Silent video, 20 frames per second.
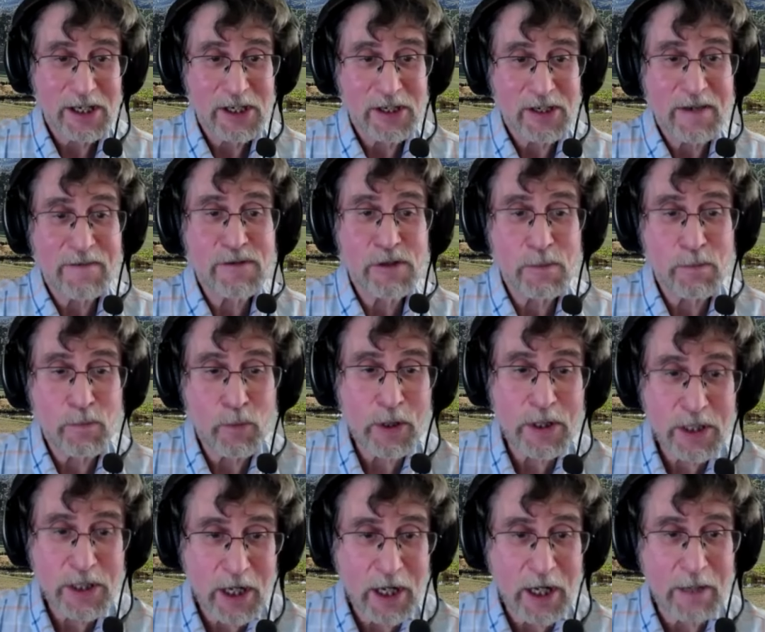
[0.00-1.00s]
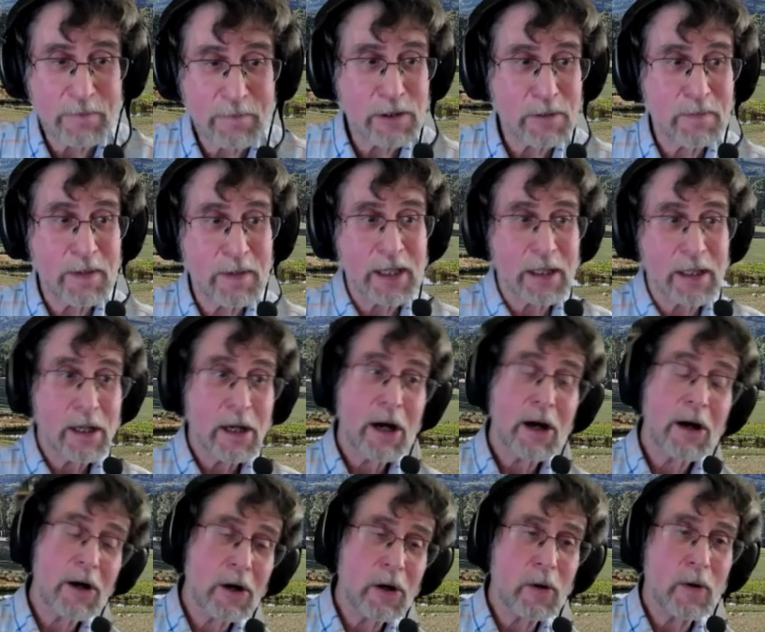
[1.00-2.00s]
It gives you more time to make,
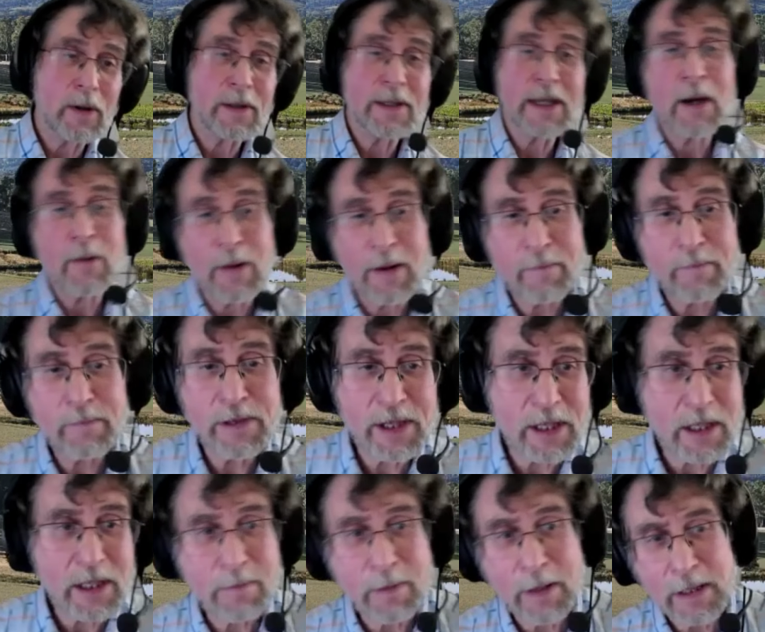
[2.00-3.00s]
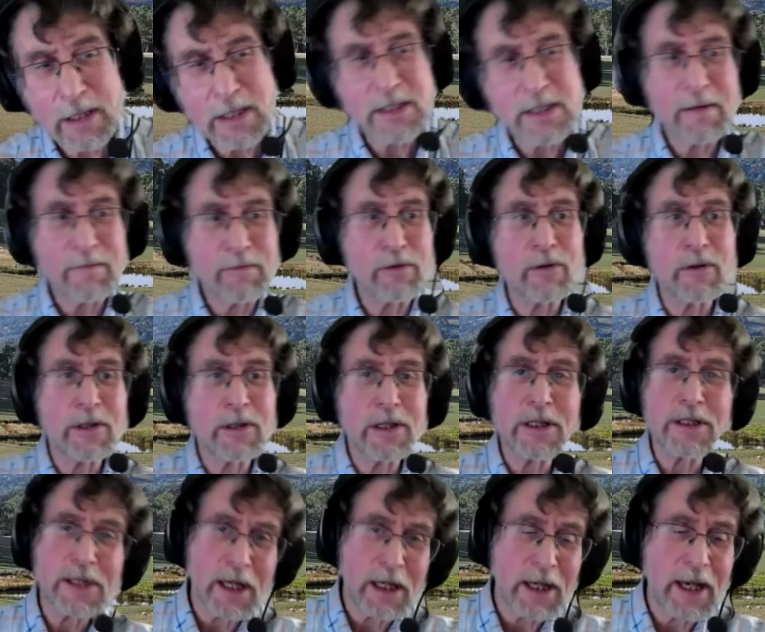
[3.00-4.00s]
now I'm thinking about this. I've learned
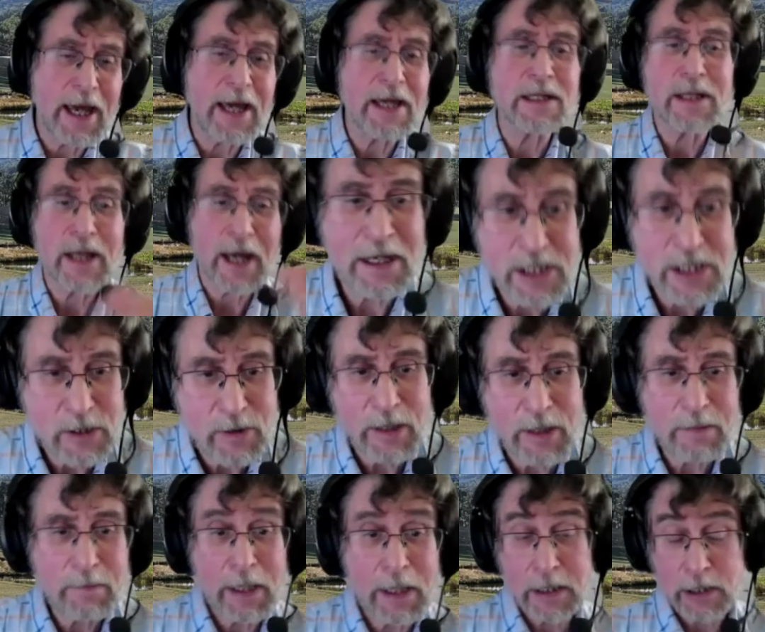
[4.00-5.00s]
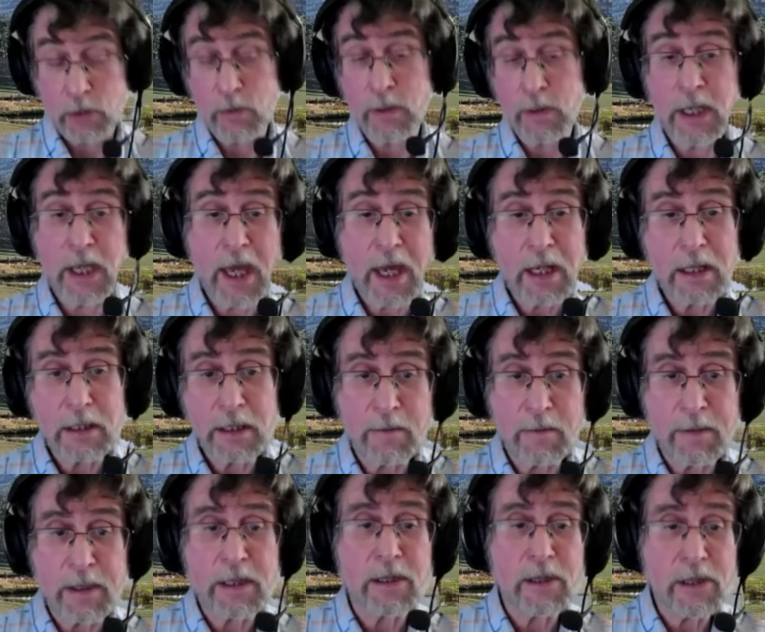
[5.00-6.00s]
this. I can ask next year, I might do it again.
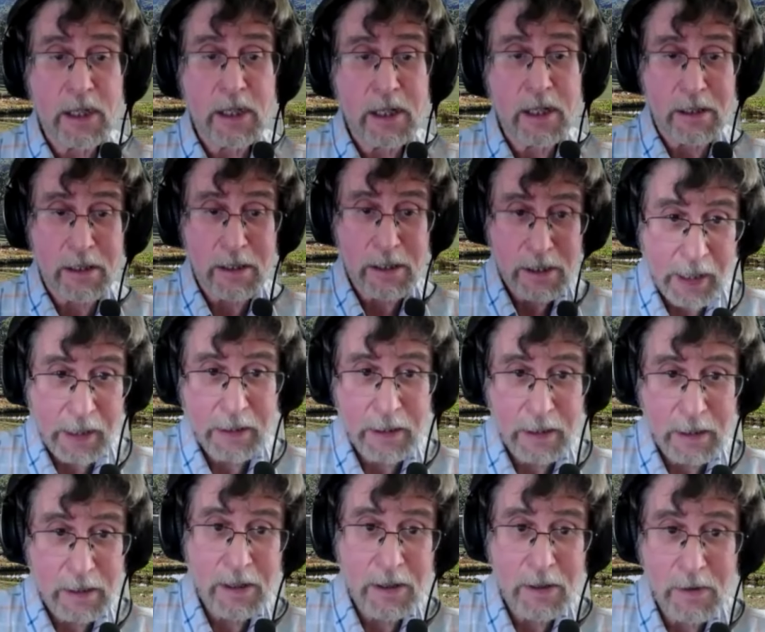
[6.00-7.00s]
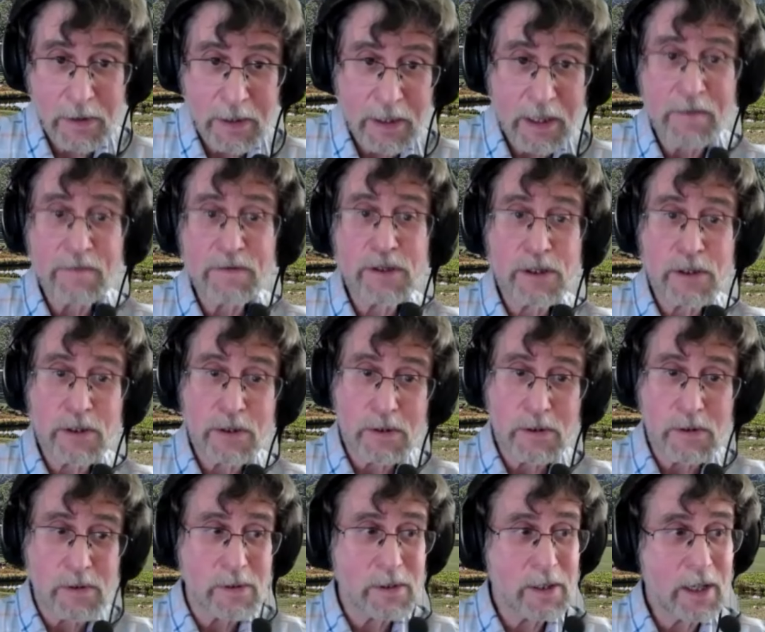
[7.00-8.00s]
Give me another year. And, it gives
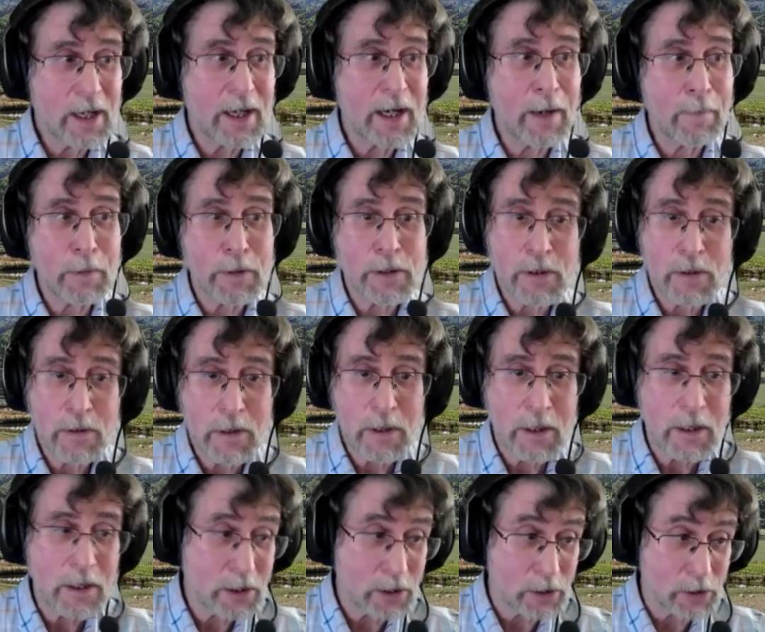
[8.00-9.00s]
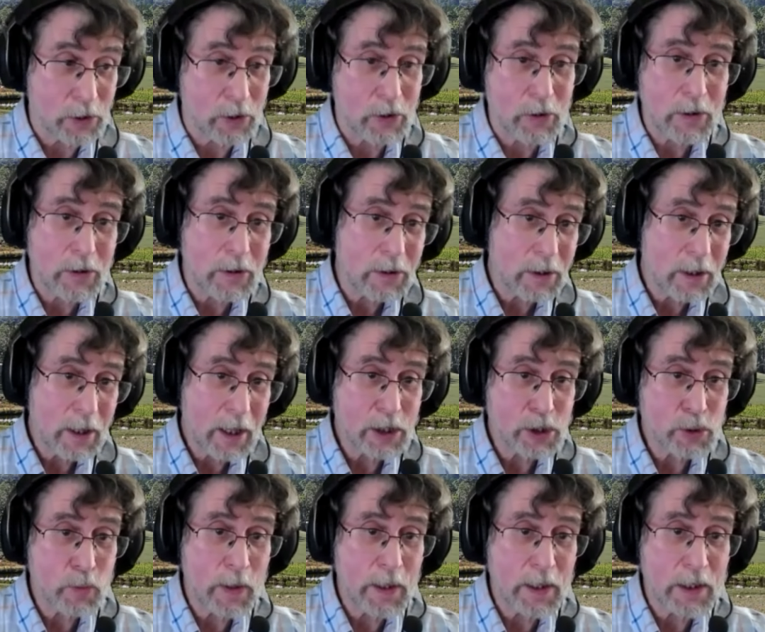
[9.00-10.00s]
you an opportunity to learn
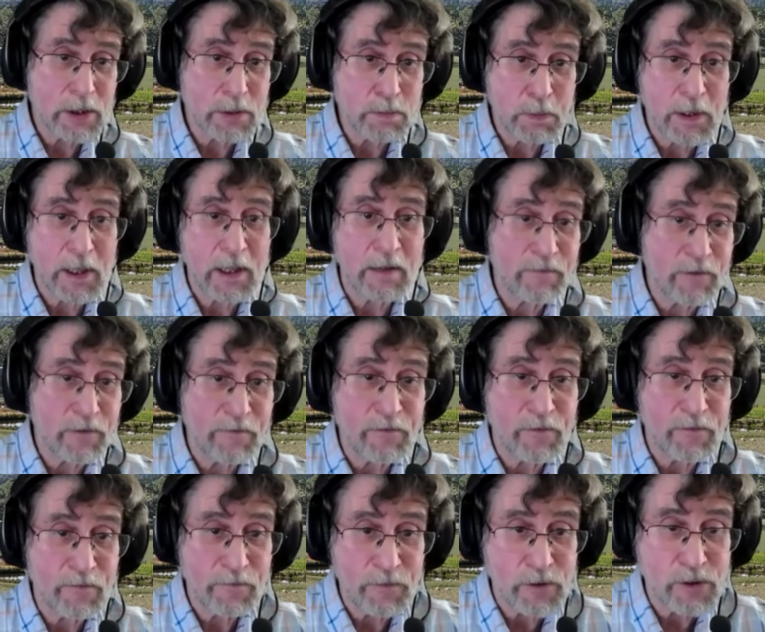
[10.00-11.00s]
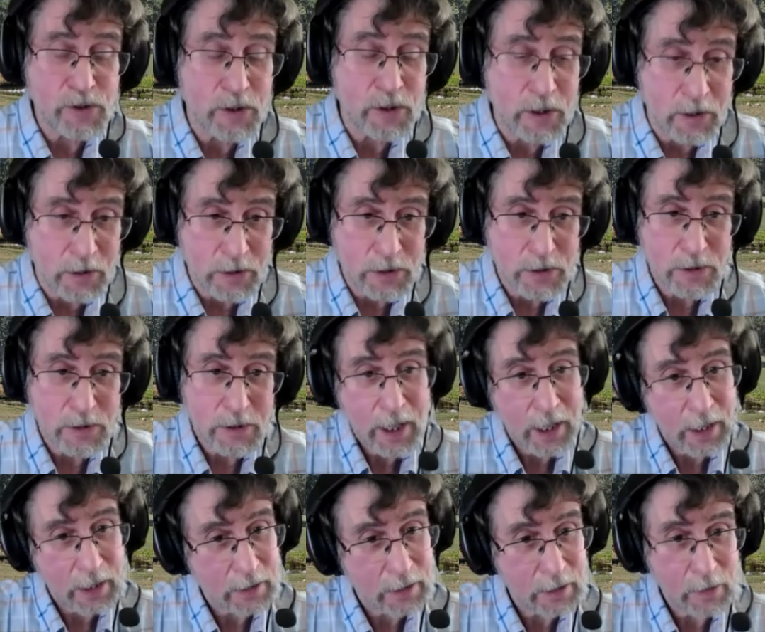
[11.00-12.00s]
as well as plan for the future years.
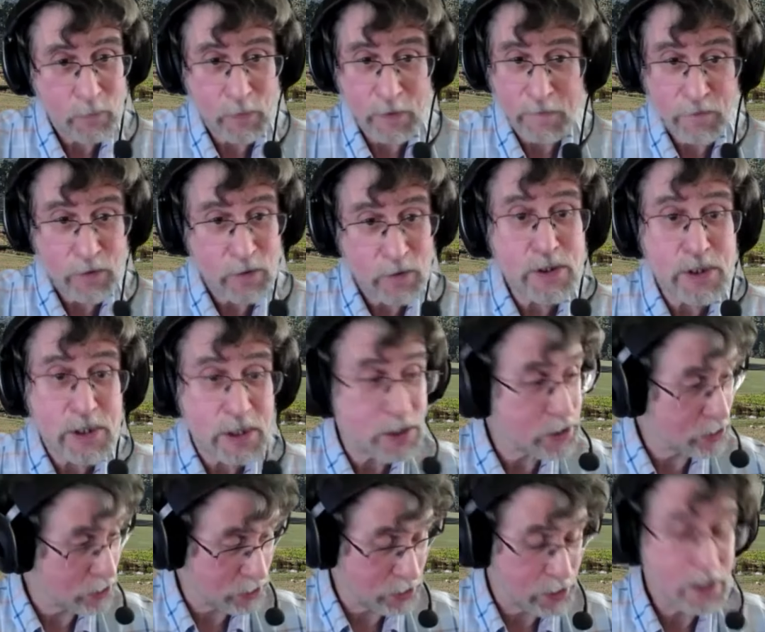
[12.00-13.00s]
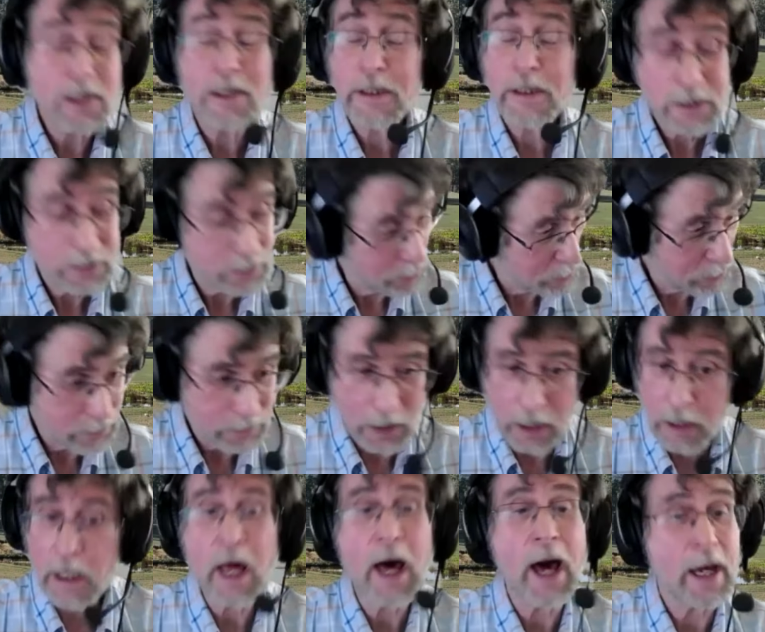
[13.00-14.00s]
And we've used this
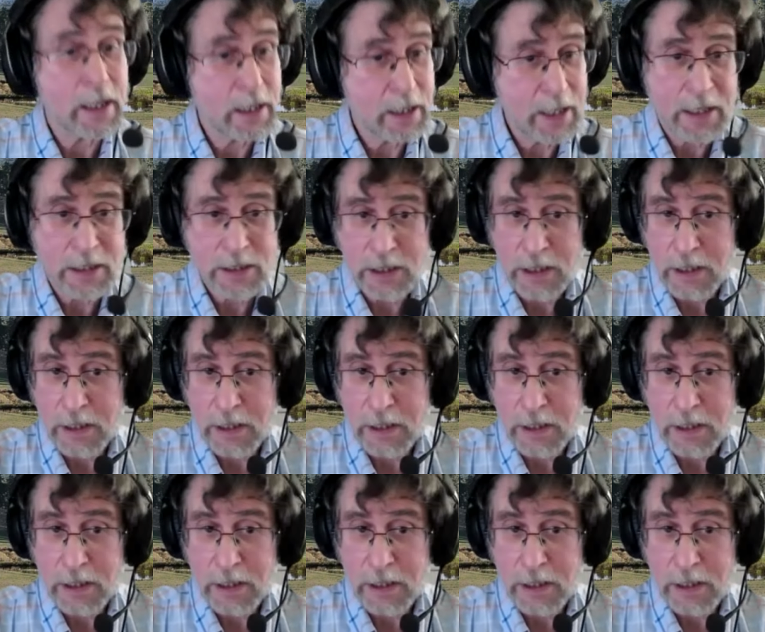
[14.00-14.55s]
a lot as